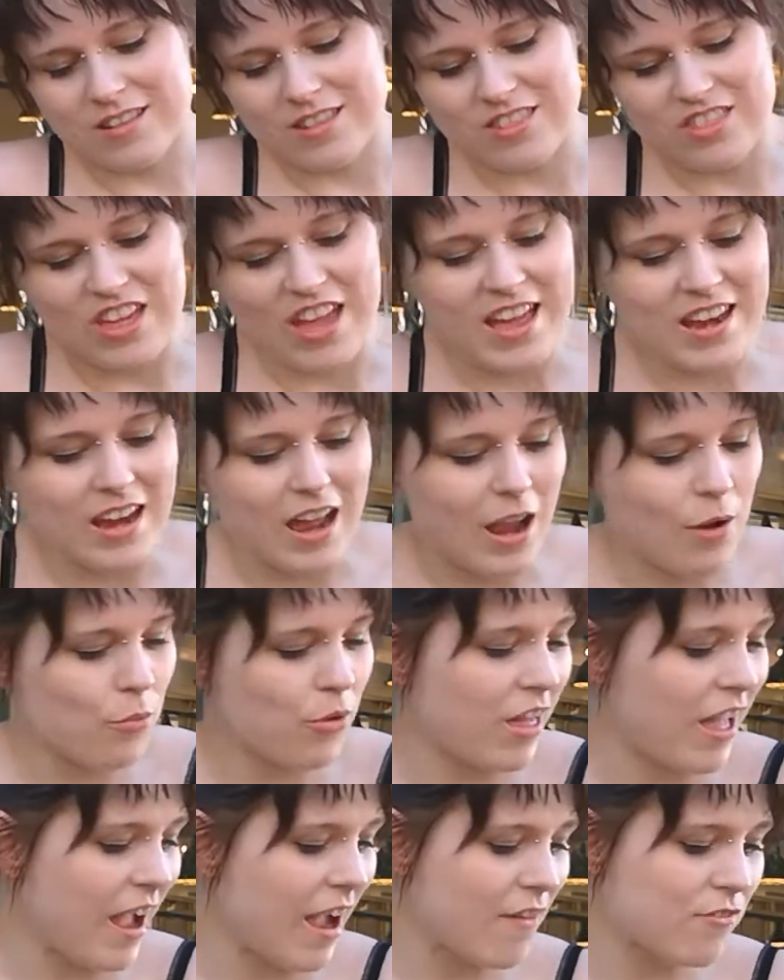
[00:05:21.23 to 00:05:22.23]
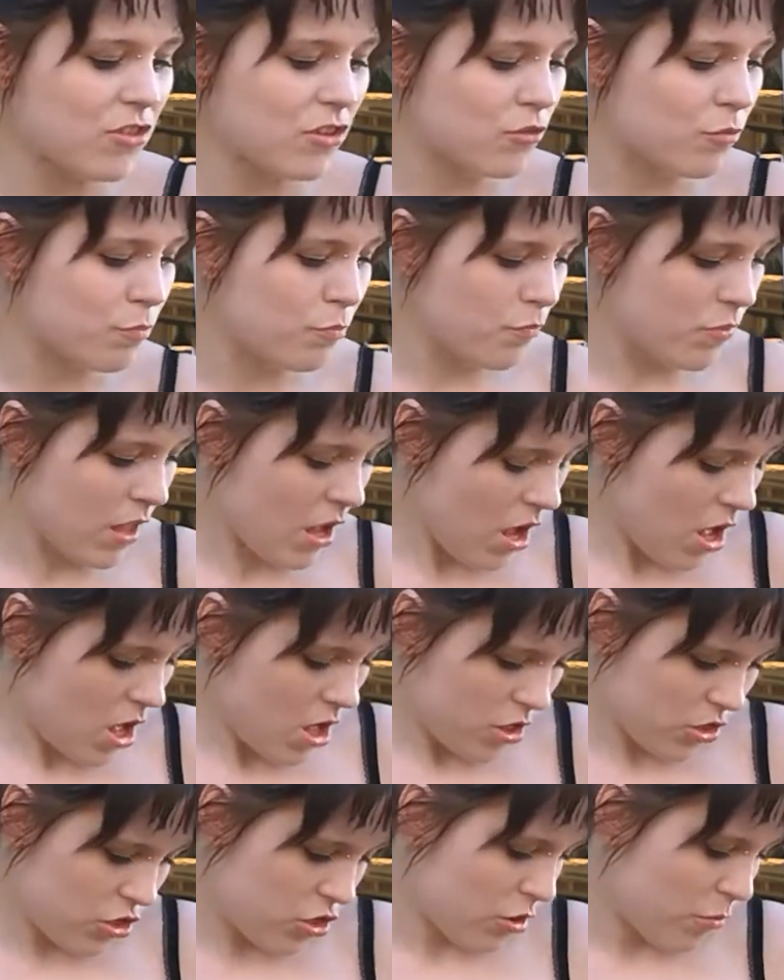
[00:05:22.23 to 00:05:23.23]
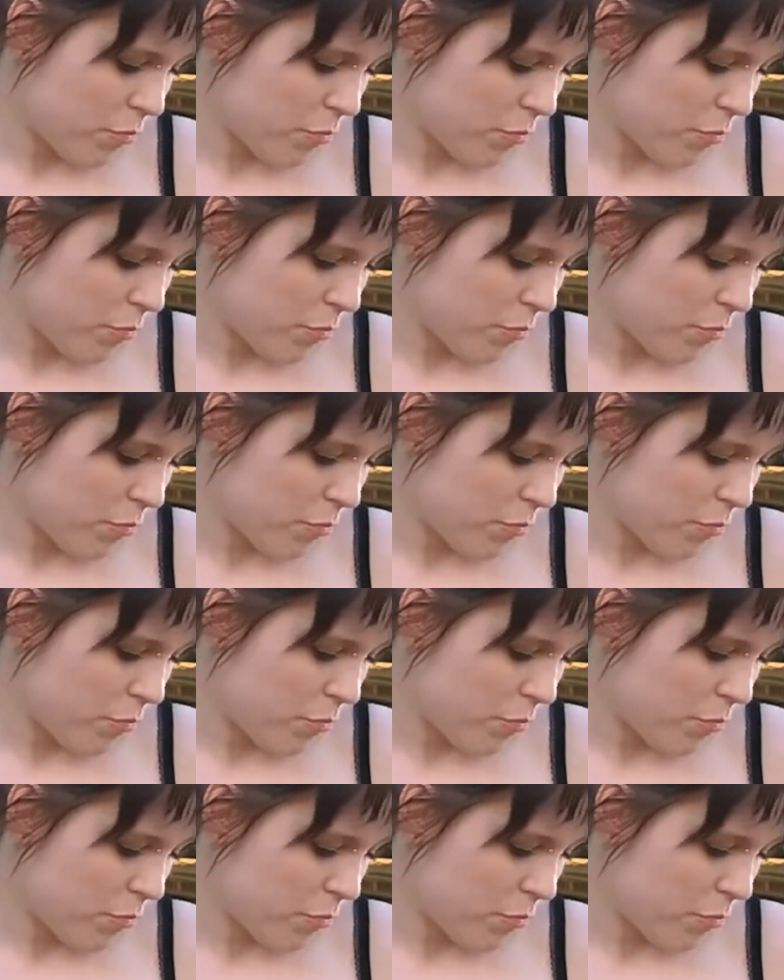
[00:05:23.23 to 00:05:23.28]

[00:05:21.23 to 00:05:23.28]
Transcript: that I will have the